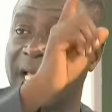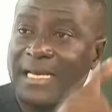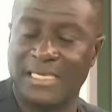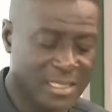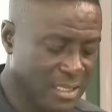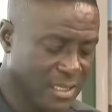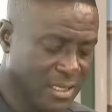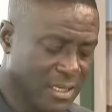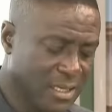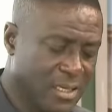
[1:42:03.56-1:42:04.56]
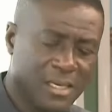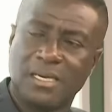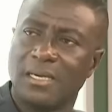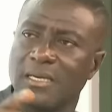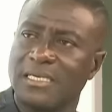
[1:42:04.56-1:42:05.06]
end.
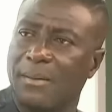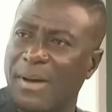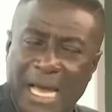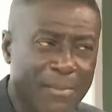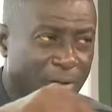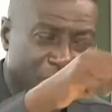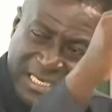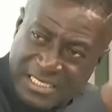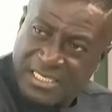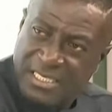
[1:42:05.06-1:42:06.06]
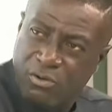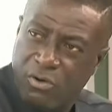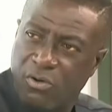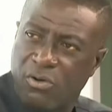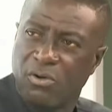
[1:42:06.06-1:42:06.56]
The Mahama Kurasi siho
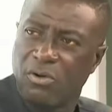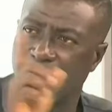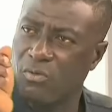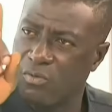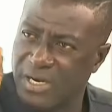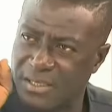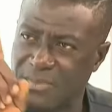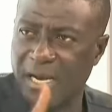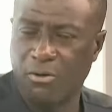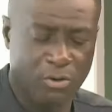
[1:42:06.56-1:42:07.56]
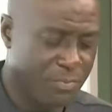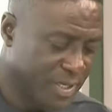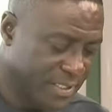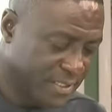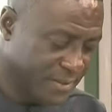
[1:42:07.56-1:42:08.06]
won't be
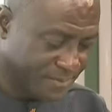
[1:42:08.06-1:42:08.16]
incomplete.